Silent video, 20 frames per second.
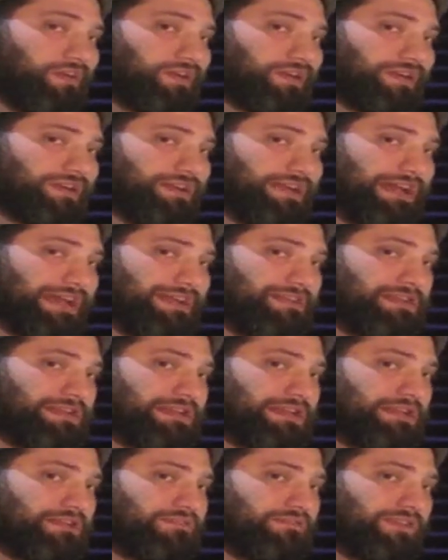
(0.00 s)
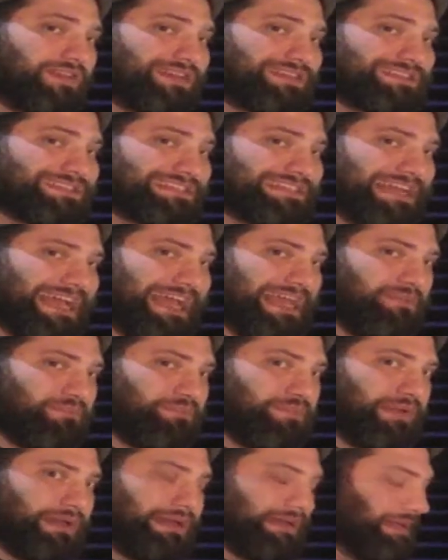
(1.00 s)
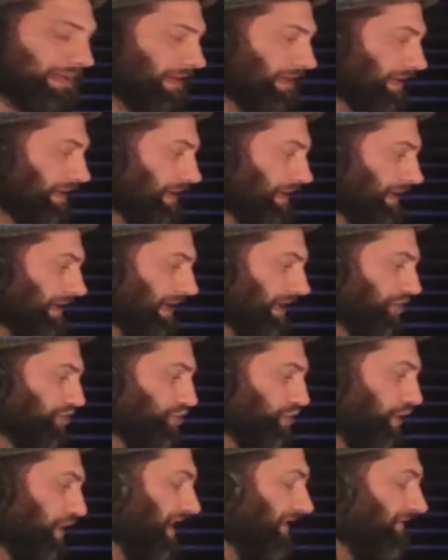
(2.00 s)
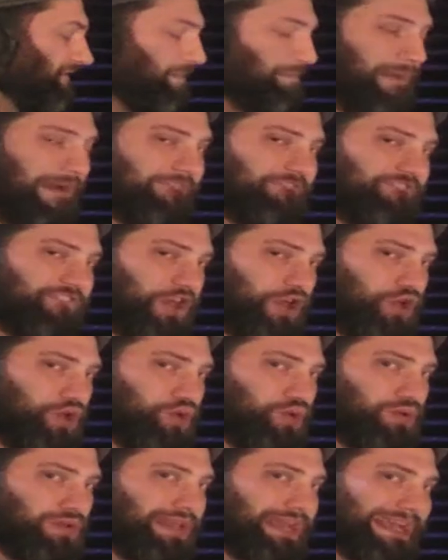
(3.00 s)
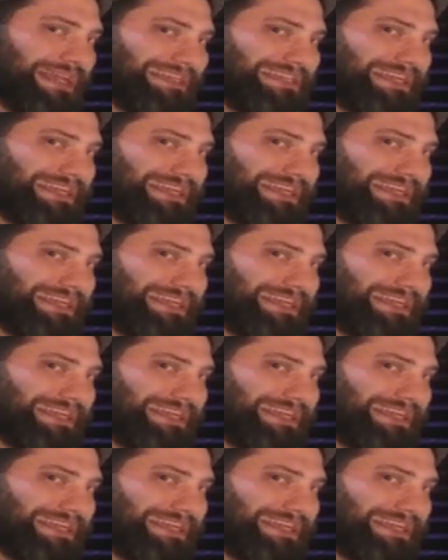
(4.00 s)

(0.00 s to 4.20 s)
are dialing in via Skype, controlling it from my phone like a